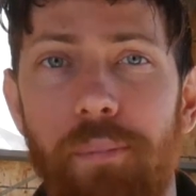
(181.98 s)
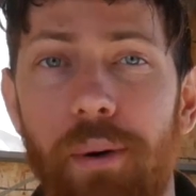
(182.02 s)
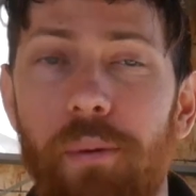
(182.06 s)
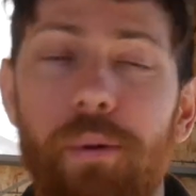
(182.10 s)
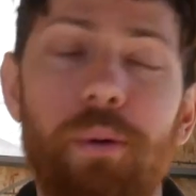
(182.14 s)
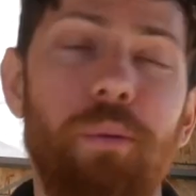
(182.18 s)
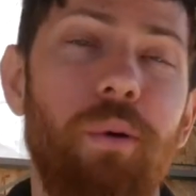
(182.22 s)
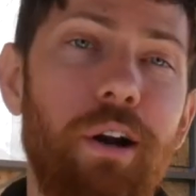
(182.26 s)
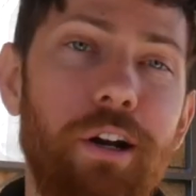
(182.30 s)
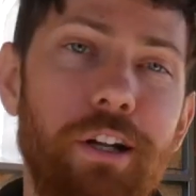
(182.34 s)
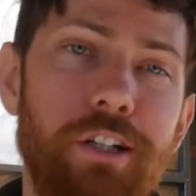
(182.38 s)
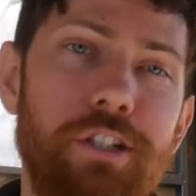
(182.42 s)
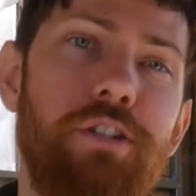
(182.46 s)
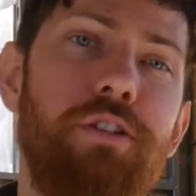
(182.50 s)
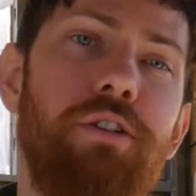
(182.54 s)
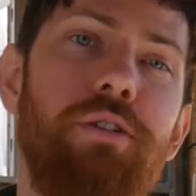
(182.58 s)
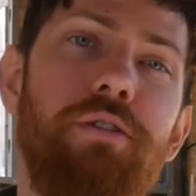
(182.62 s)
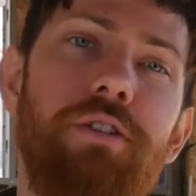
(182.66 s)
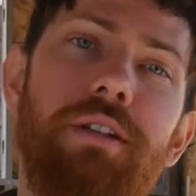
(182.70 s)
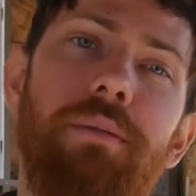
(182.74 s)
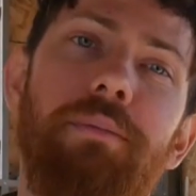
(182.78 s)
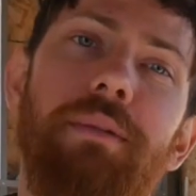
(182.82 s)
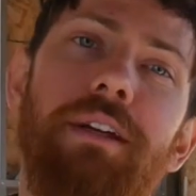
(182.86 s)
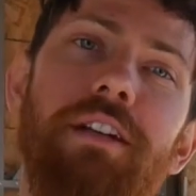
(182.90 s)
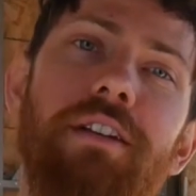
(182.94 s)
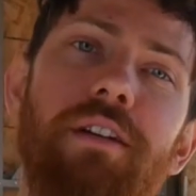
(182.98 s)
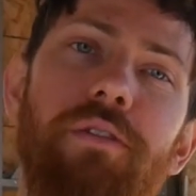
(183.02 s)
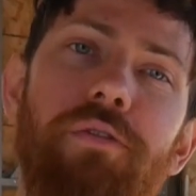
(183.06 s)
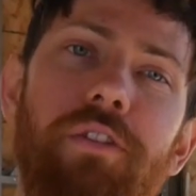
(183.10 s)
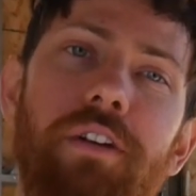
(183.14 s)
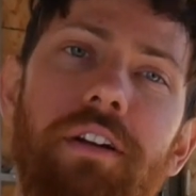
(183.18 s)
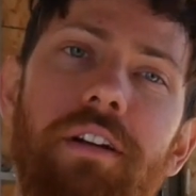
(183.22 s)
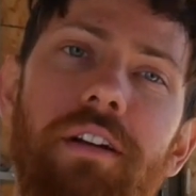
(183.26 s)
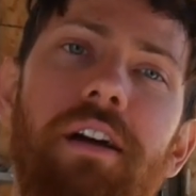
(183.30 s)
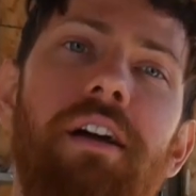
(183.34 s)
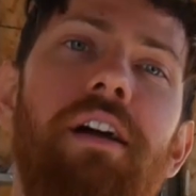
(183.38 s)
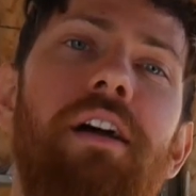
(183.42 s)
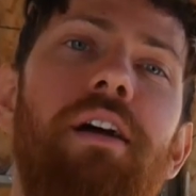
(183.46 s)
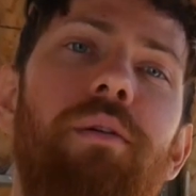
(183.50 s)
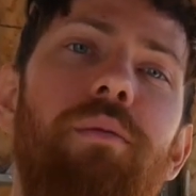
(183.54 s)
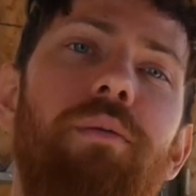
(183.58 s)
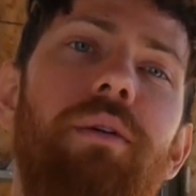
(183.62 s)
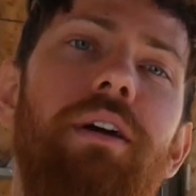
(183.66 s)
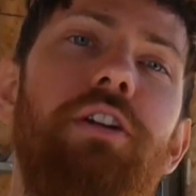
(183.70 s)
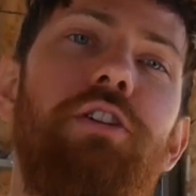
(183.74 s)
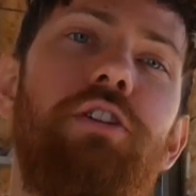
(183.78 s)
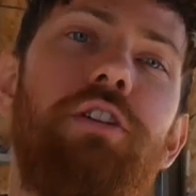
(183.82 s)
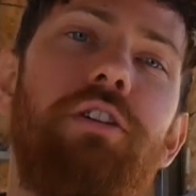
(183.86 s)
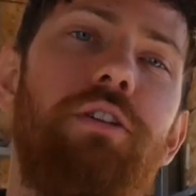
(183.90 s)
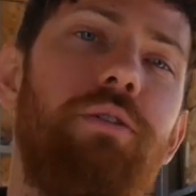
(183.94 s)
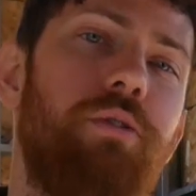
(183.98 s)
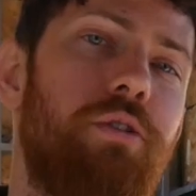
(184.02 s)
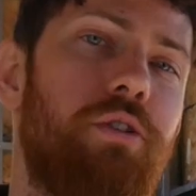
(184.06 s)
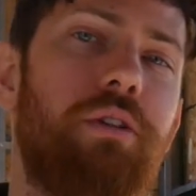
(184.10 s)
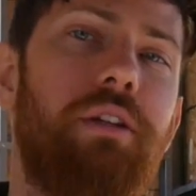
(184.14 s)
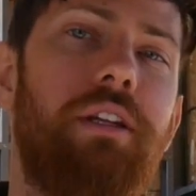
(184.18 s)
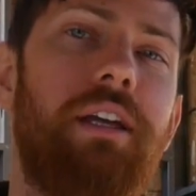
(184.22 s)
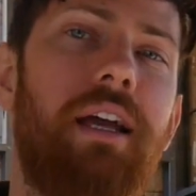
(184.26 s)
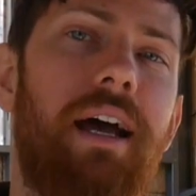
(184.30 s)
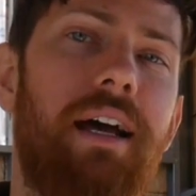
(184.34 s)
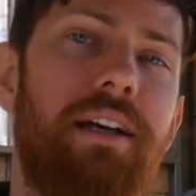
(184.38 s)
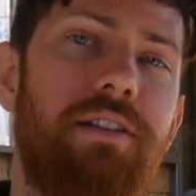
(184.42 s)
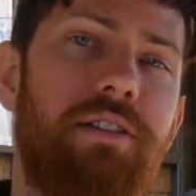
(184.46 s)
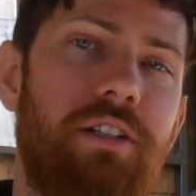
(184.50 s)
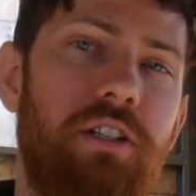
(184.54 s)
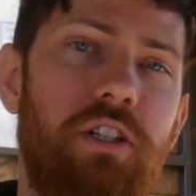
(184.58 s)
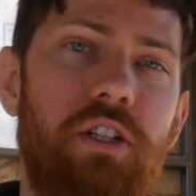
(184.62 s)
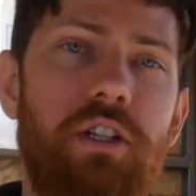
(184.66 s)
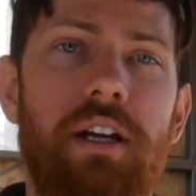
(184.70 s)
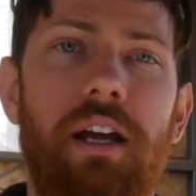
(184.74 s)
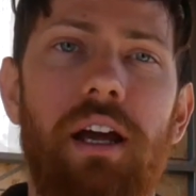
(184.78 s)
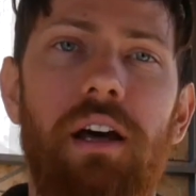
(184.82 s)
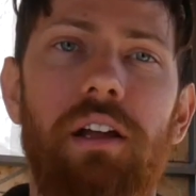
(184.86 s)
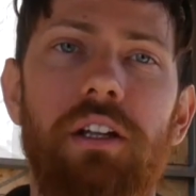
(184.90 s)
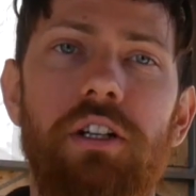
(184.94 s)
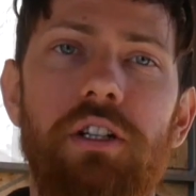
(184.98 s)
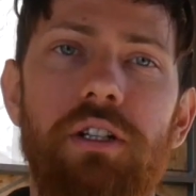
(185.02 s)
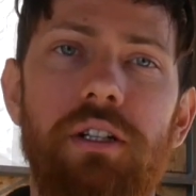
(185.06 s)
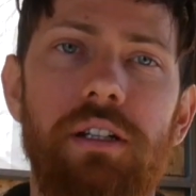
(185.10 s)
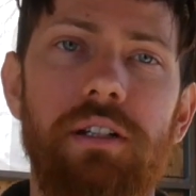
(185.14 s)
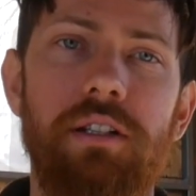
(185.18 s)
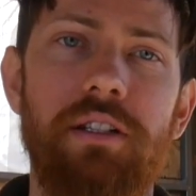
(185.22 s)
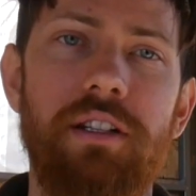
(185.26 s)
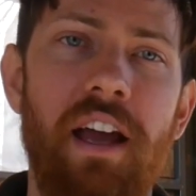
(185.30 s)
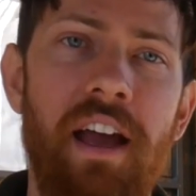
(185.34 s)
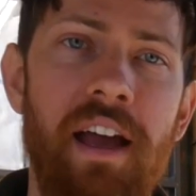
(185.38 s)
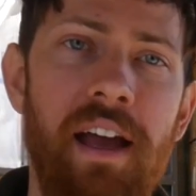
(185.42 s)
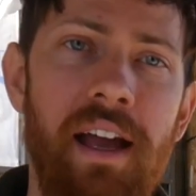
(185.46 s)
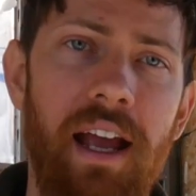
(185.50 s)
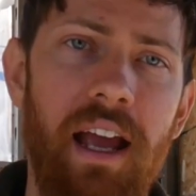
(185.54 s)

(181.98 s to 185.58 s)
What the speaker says: but we wanted to do something different, which usually has its challenges.